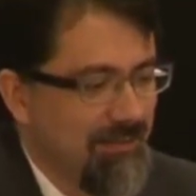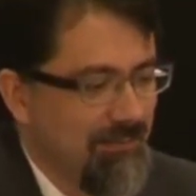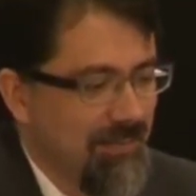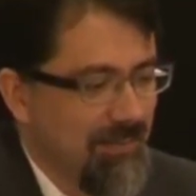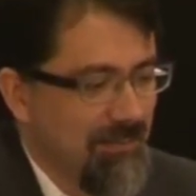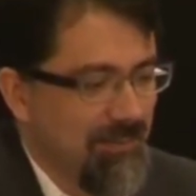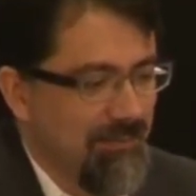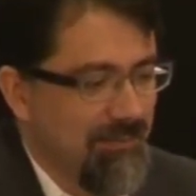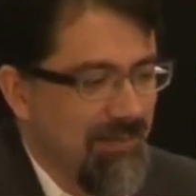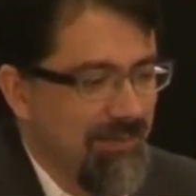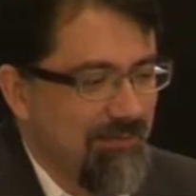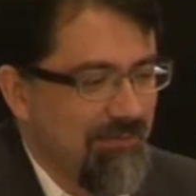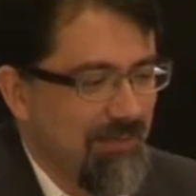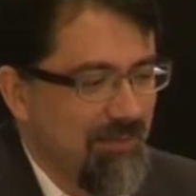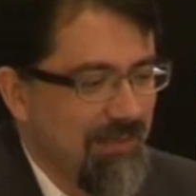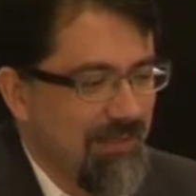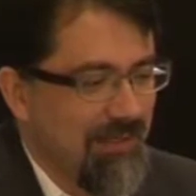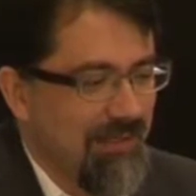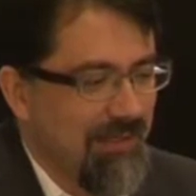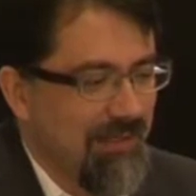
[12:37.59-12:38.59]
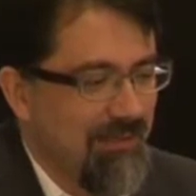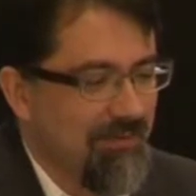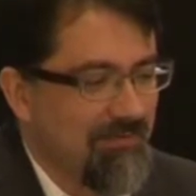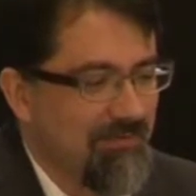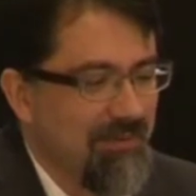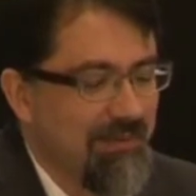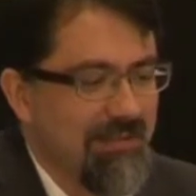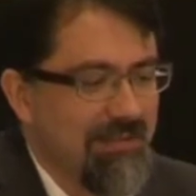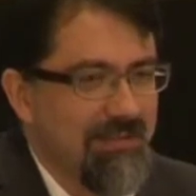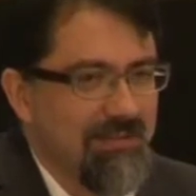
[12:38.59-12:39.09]
People in my family have
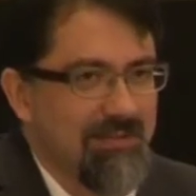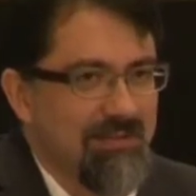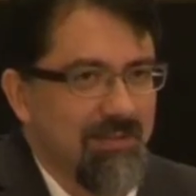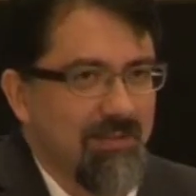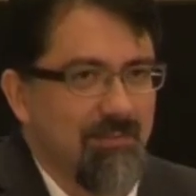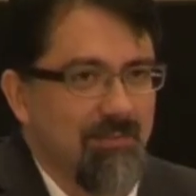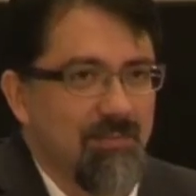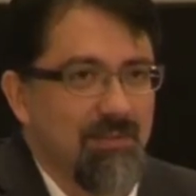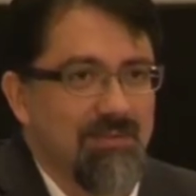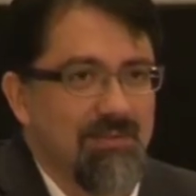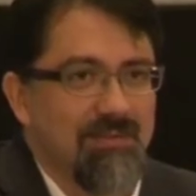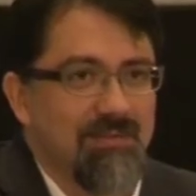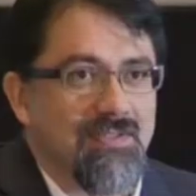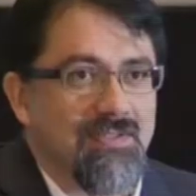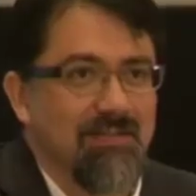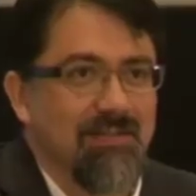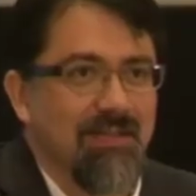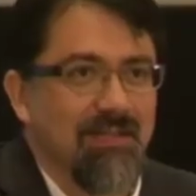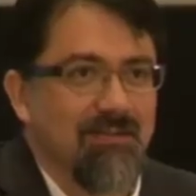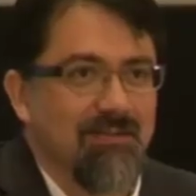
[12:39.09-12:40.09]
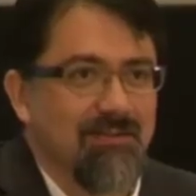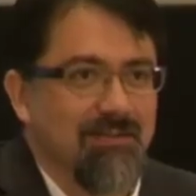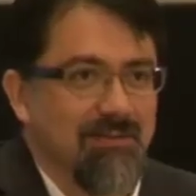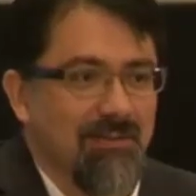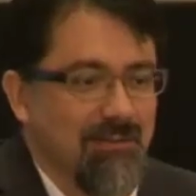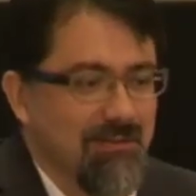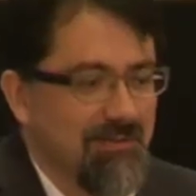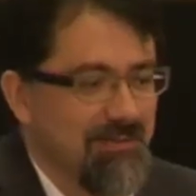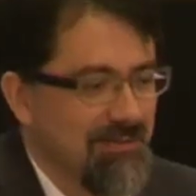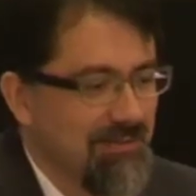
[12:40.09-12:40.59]
set up businesses and
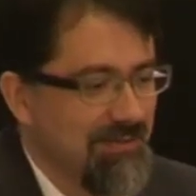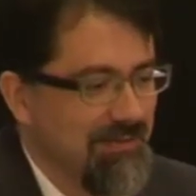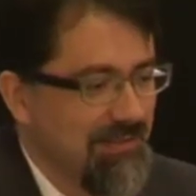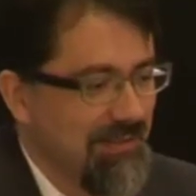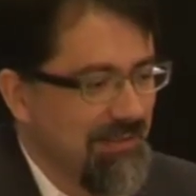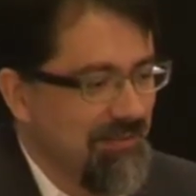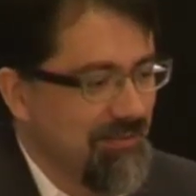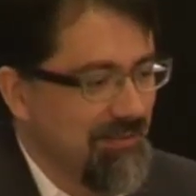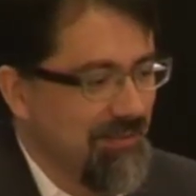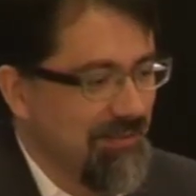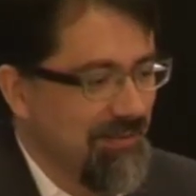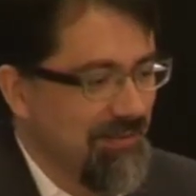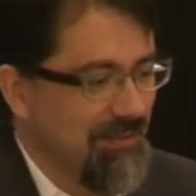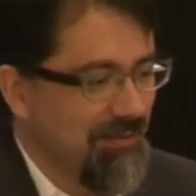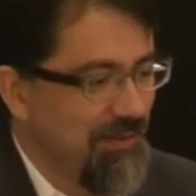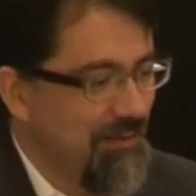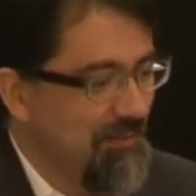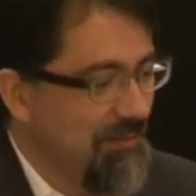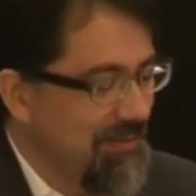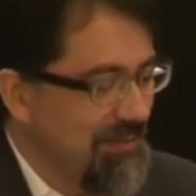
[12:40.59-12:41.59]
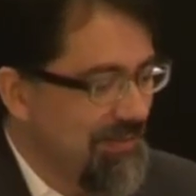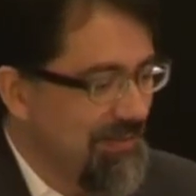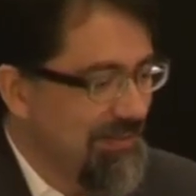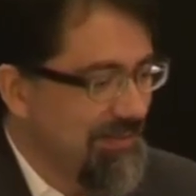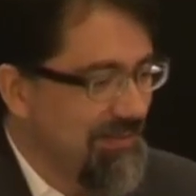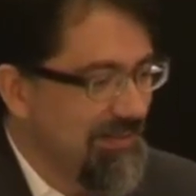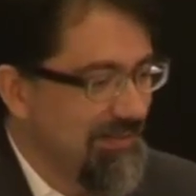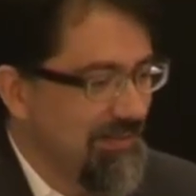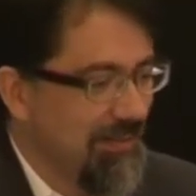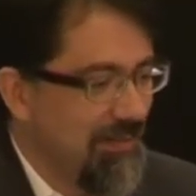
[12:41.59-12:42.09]
consultancies and even a
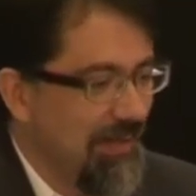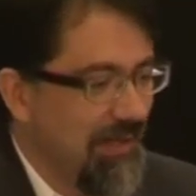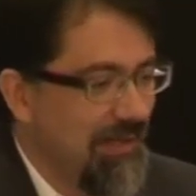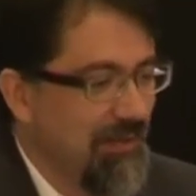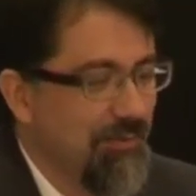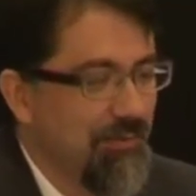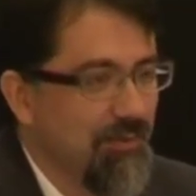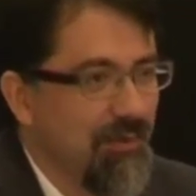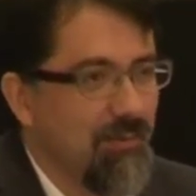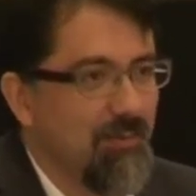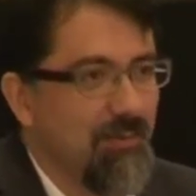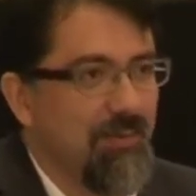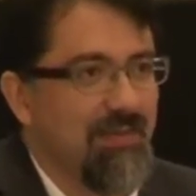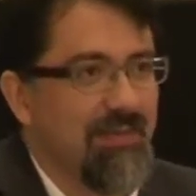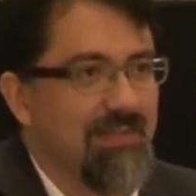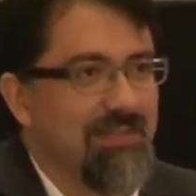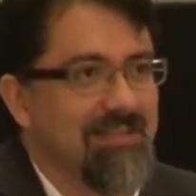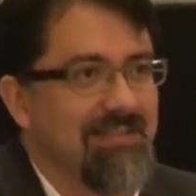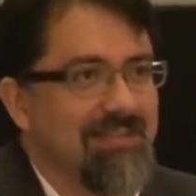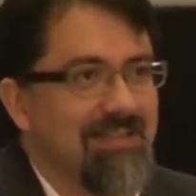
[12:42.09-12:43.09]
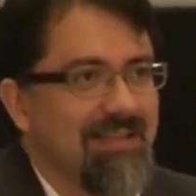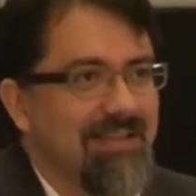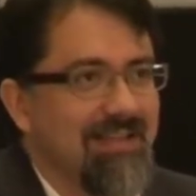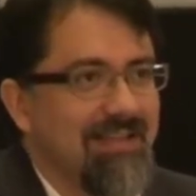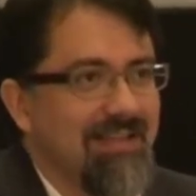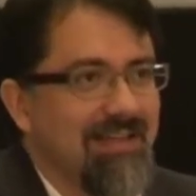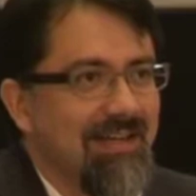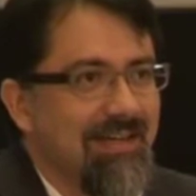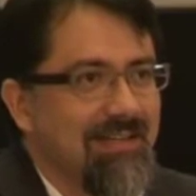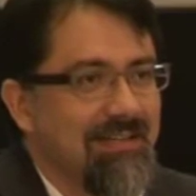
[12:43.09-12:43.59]
university. So I grew up with this
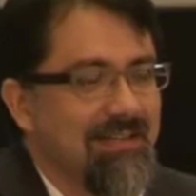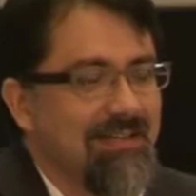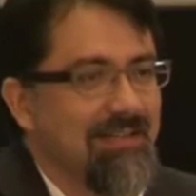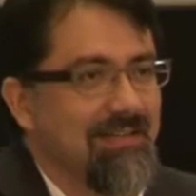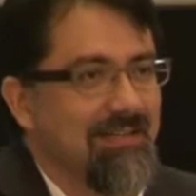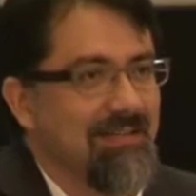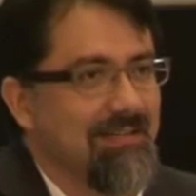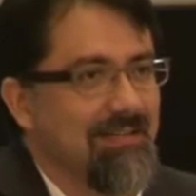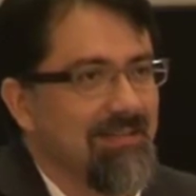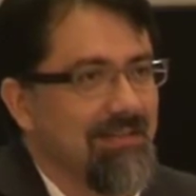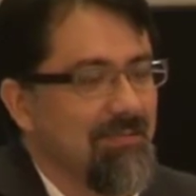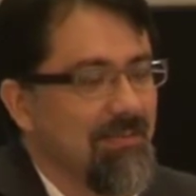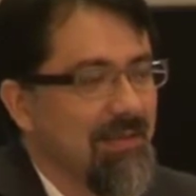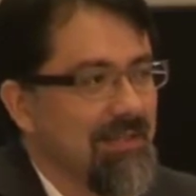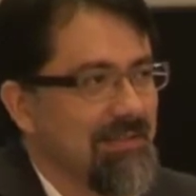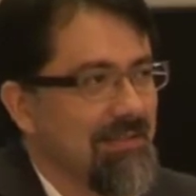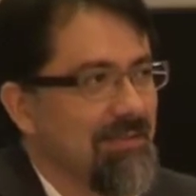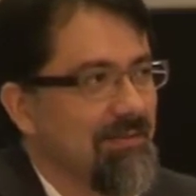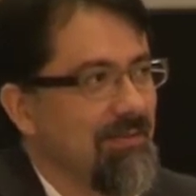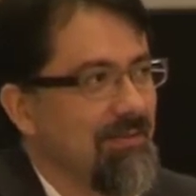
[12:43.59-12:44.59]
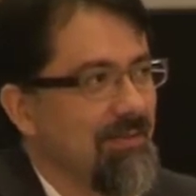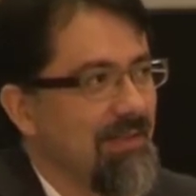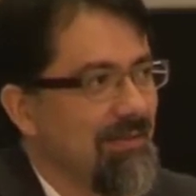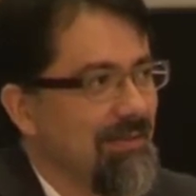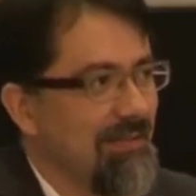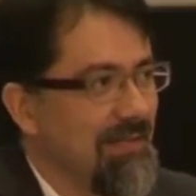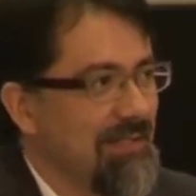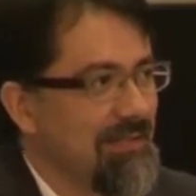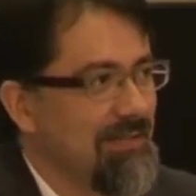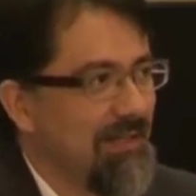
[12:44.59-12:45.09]
idea in Mexico that
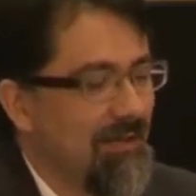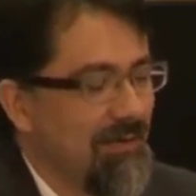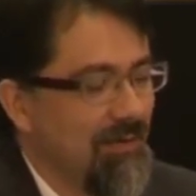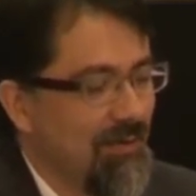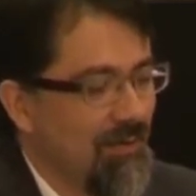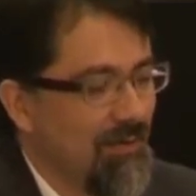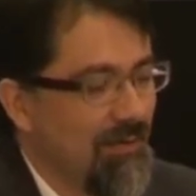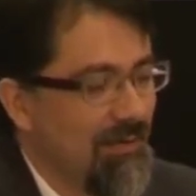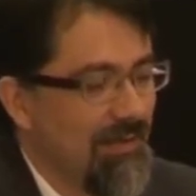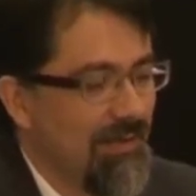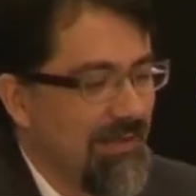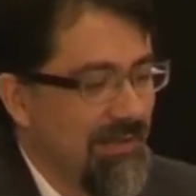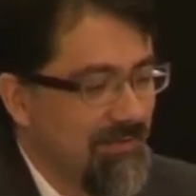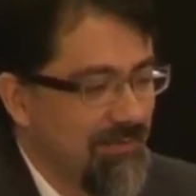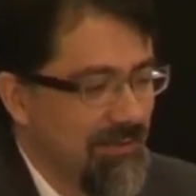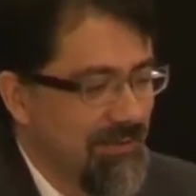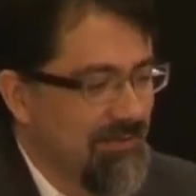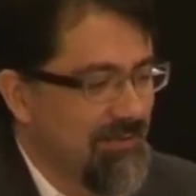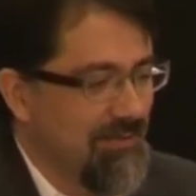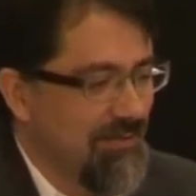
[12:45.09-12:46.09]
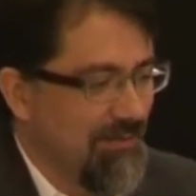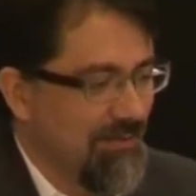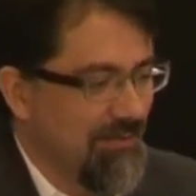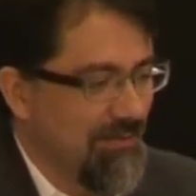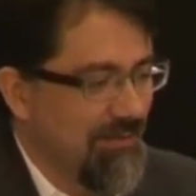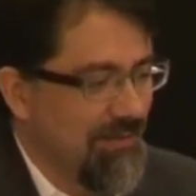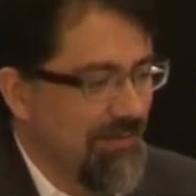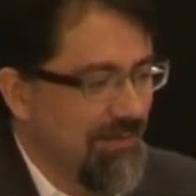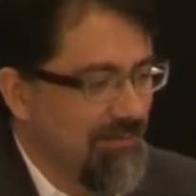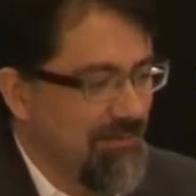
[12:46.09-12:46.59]
things are not given to you.
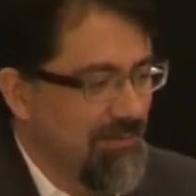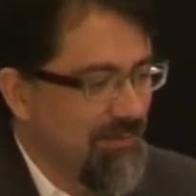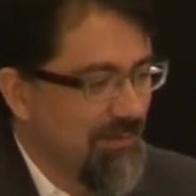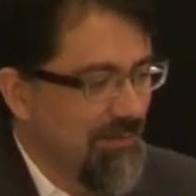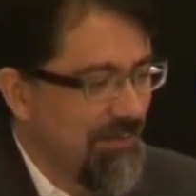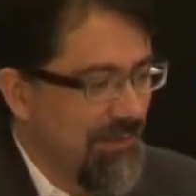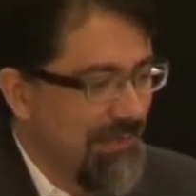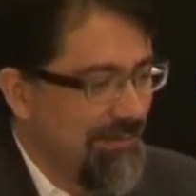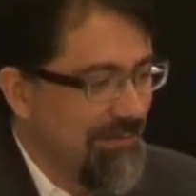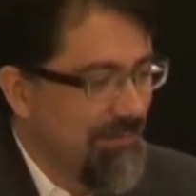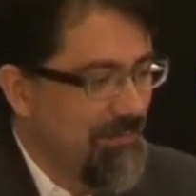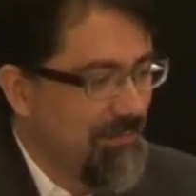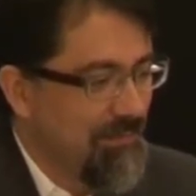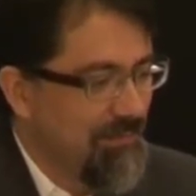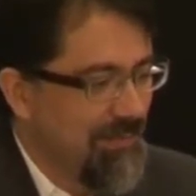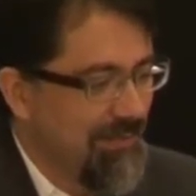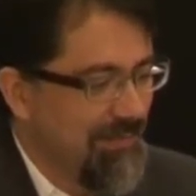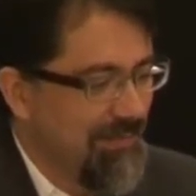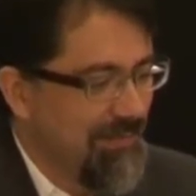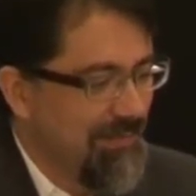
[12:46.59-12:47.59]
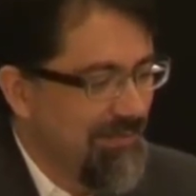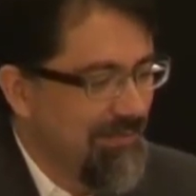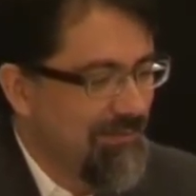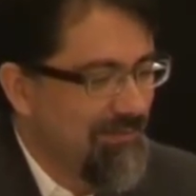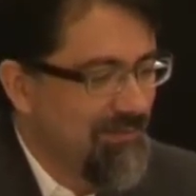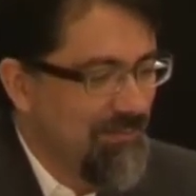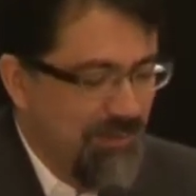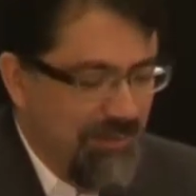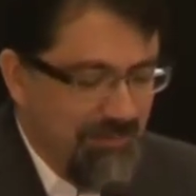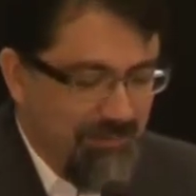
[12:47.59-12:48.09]
You have to create them
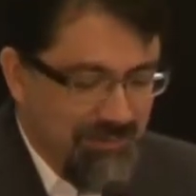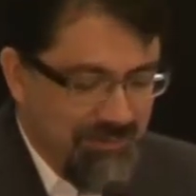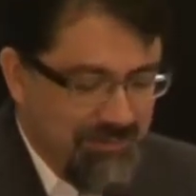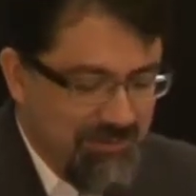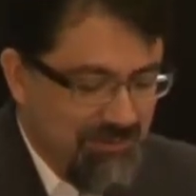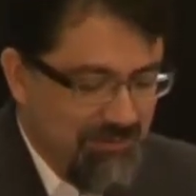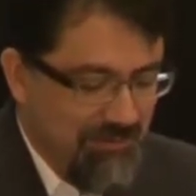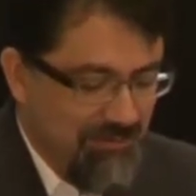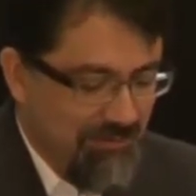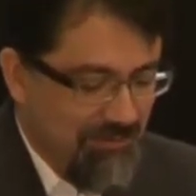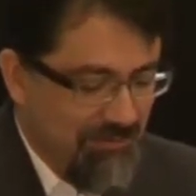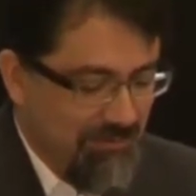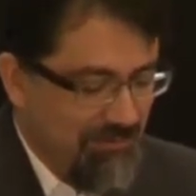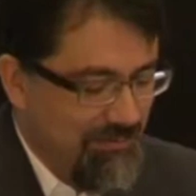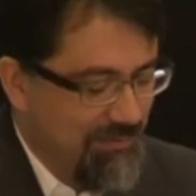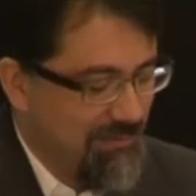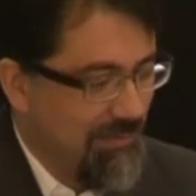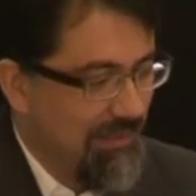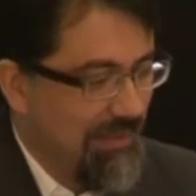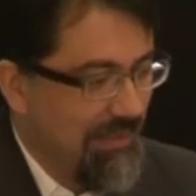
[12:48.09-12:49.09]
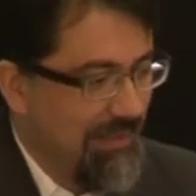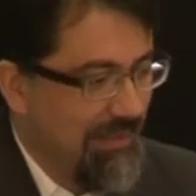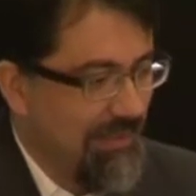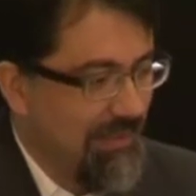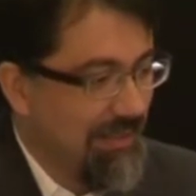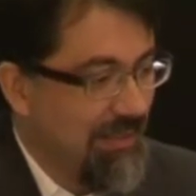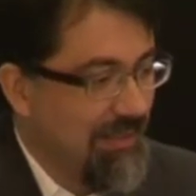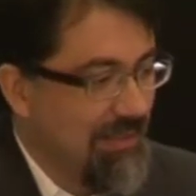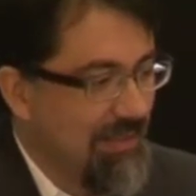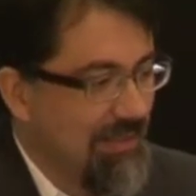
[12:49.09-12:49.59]
pretty much to get ahead.